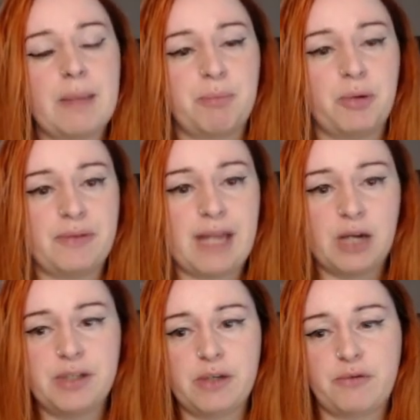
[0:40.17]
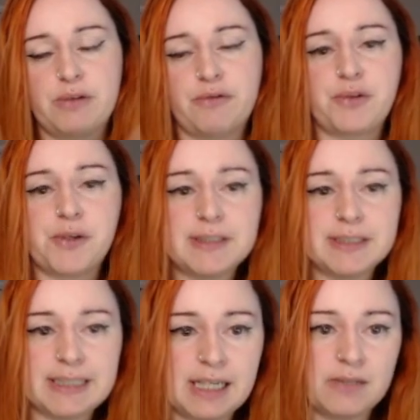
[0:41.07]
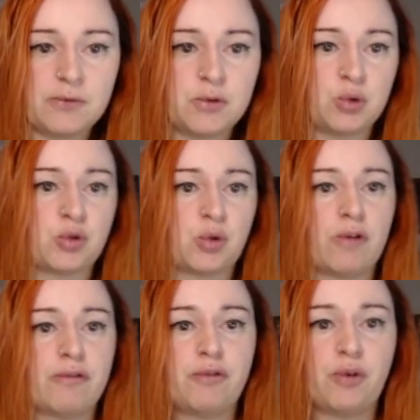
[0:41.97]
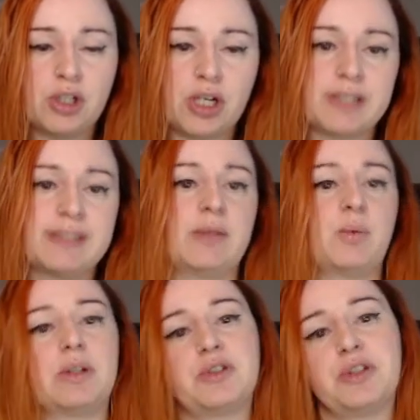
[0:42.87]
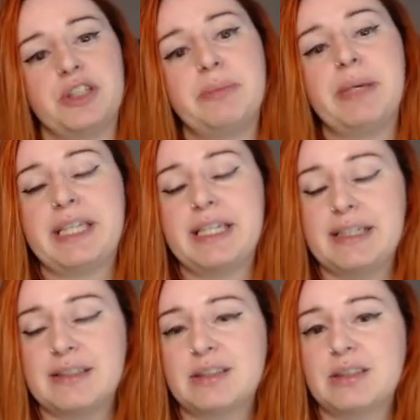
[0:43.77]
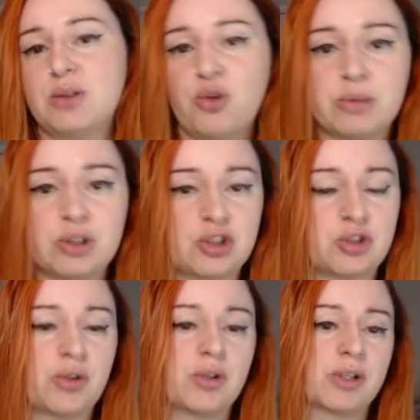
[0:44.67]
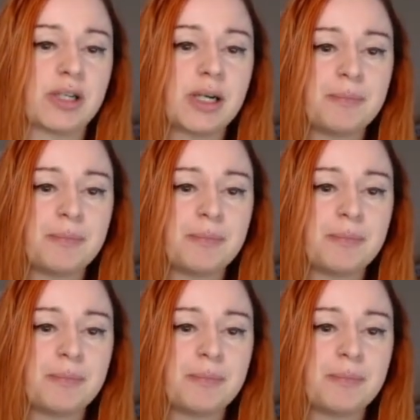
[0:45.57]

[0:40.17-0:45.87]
But now they've reverted it to draw 4 cards in one turn, making it so much stronger.